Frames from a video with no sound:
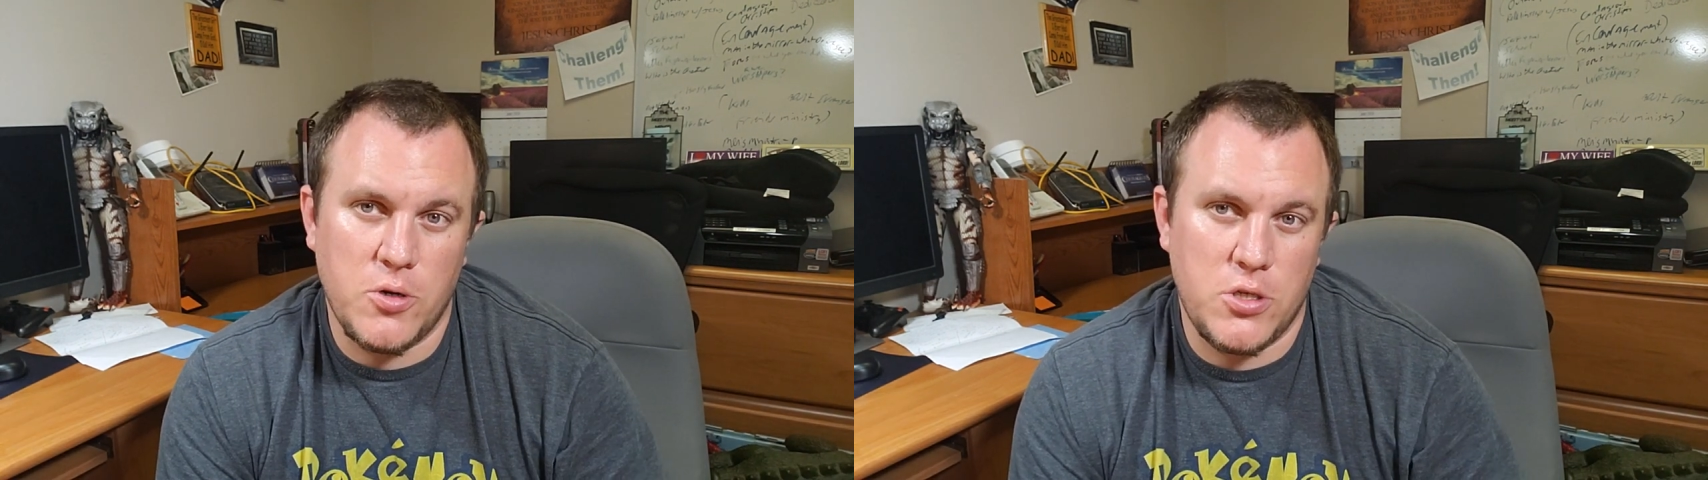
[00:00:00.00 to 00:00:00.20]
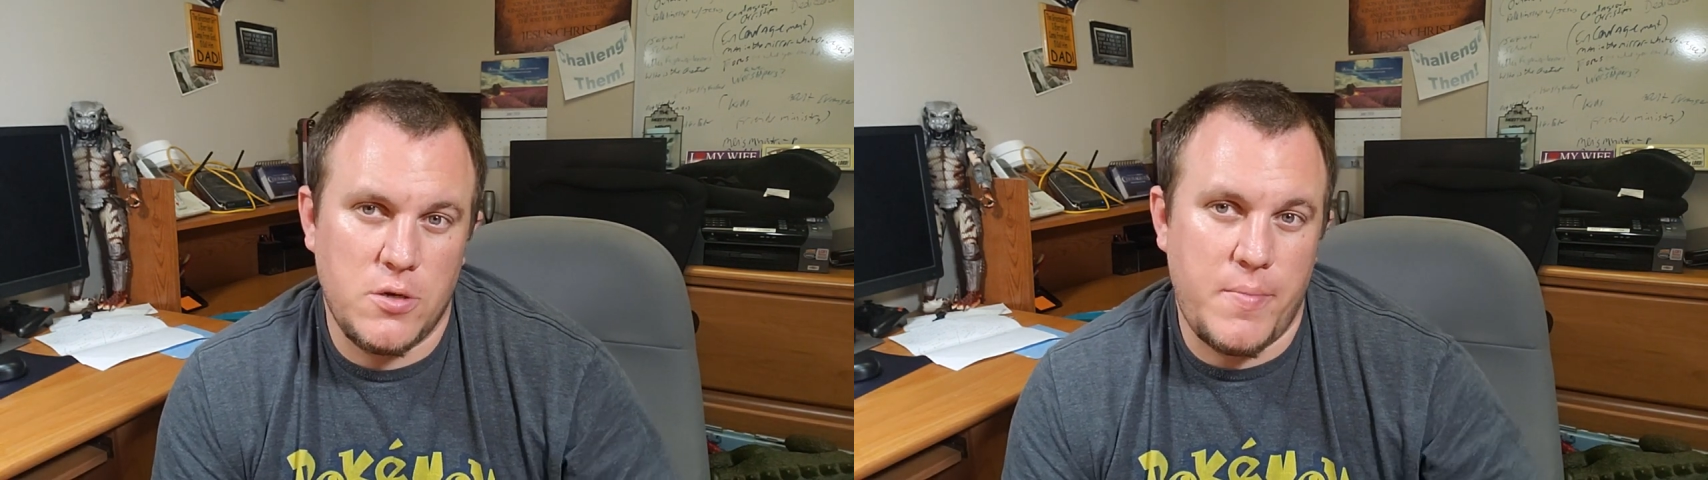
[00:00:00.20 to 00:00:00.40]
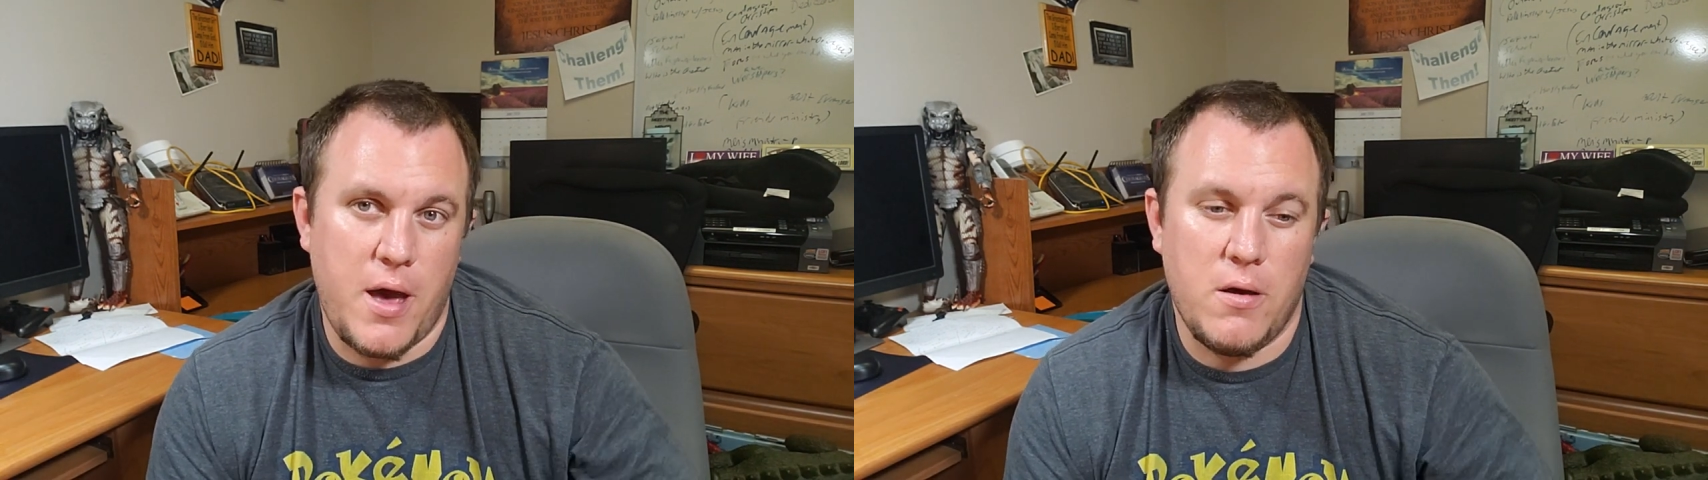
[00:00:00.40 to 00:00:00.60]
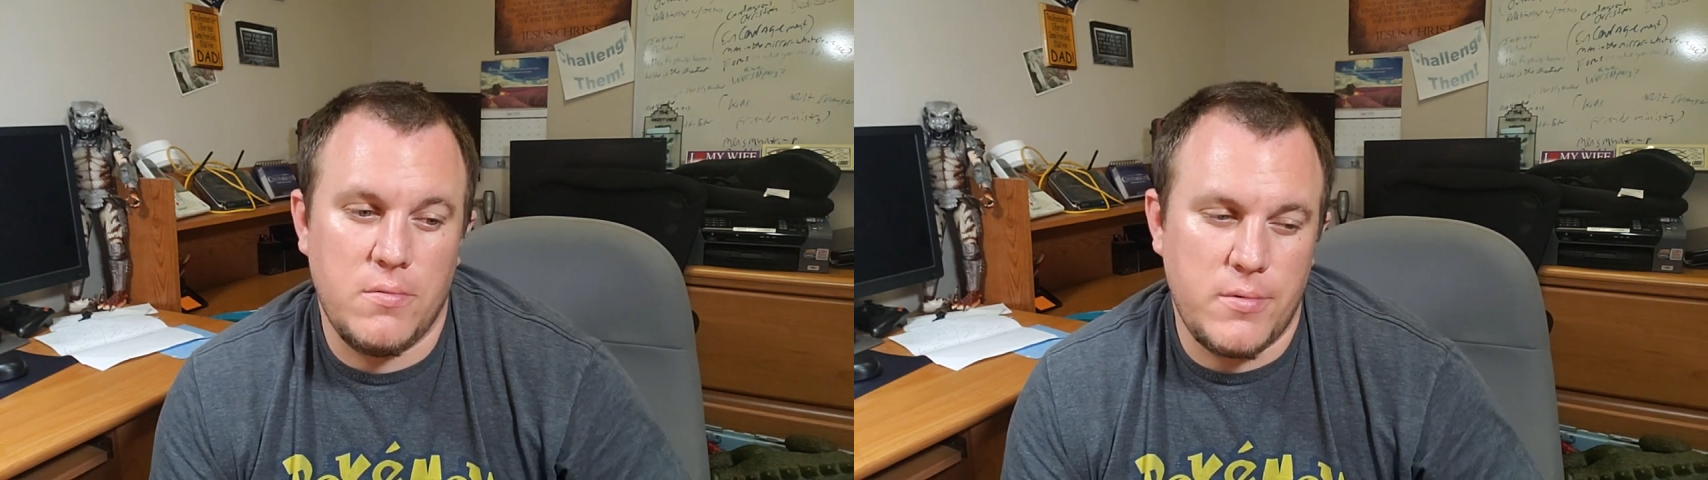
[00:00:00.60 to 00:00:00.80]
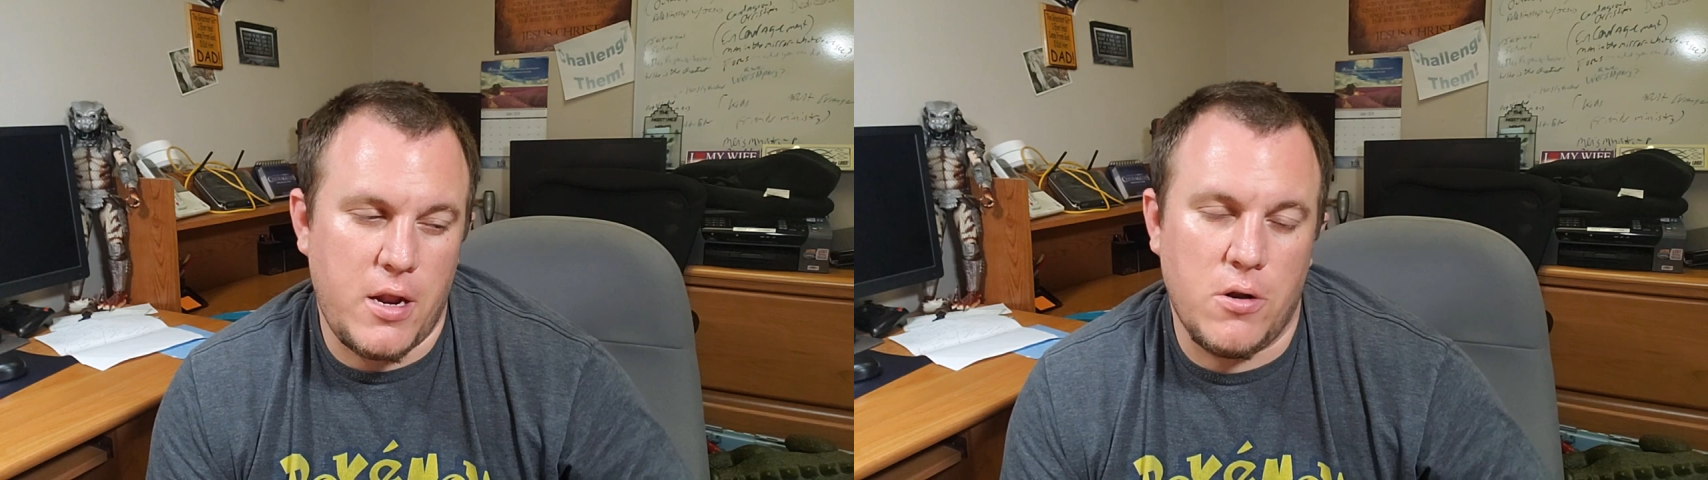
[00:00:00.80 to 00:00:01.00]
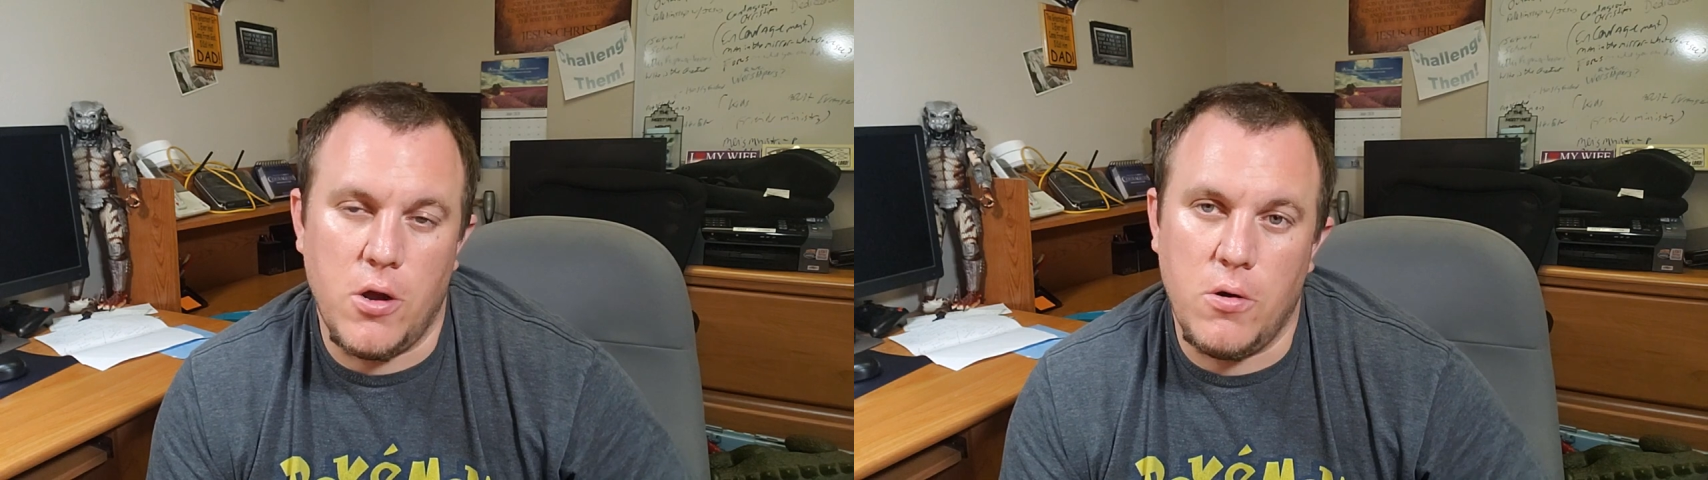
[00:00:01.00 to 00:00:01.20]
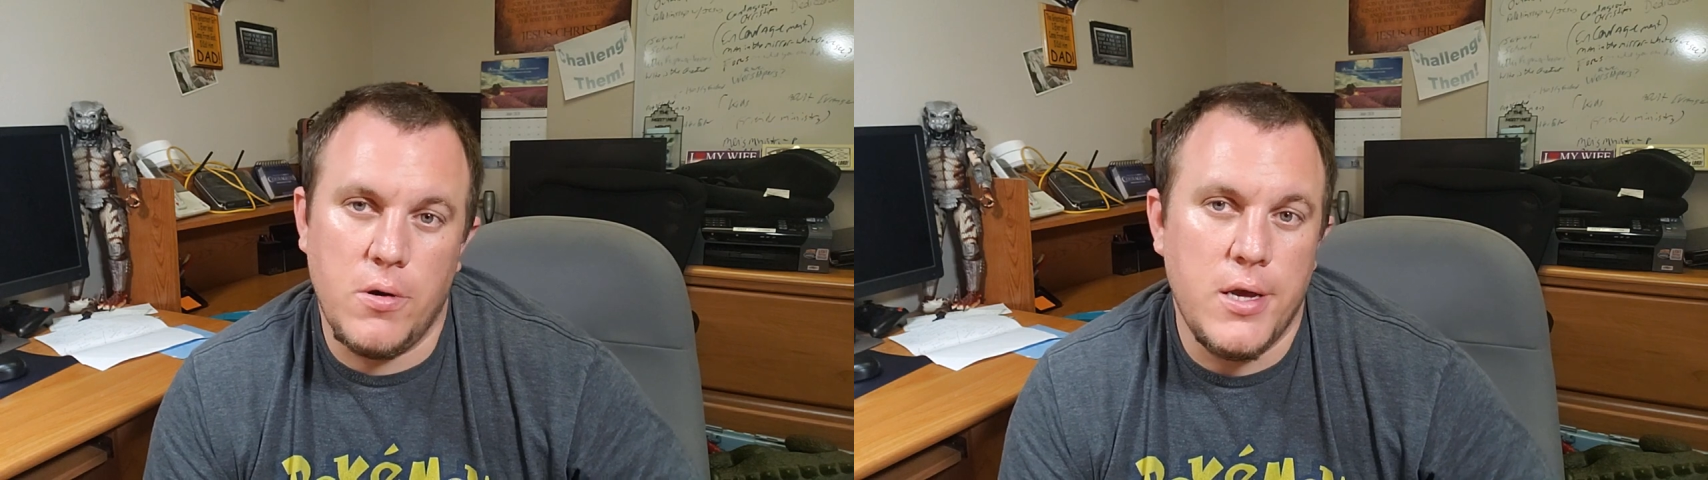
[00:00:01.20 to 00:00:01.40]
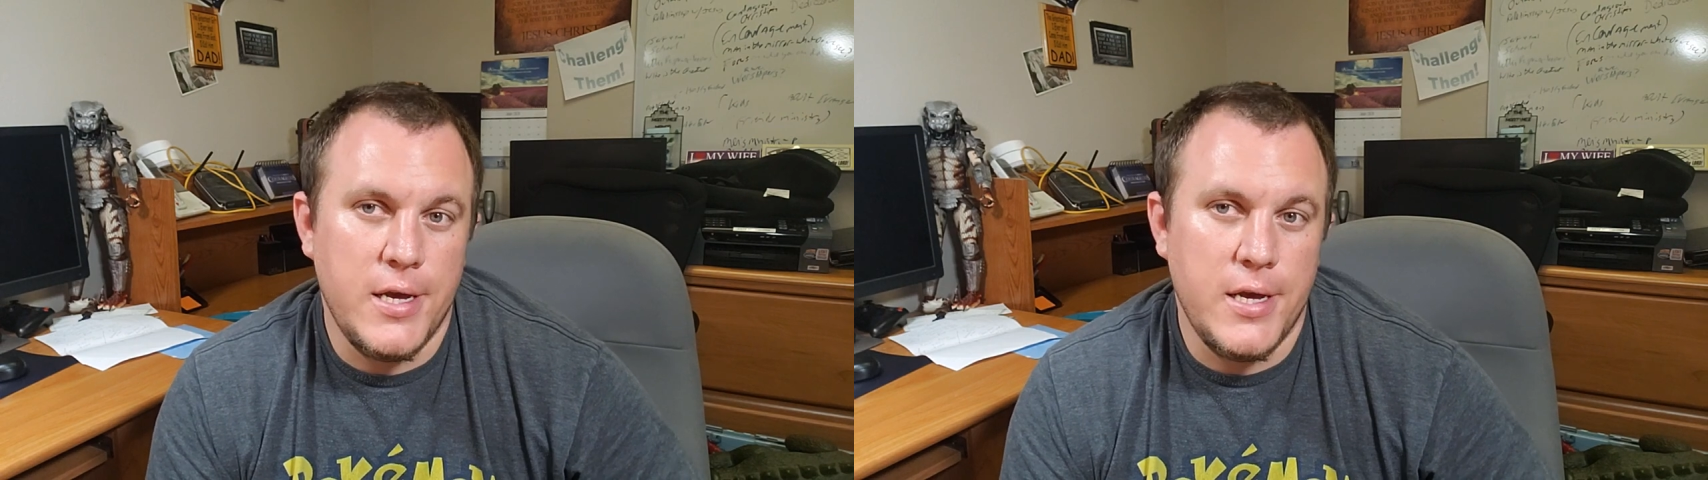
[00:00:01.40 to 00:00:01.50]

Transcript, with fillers: which is about, I don't know,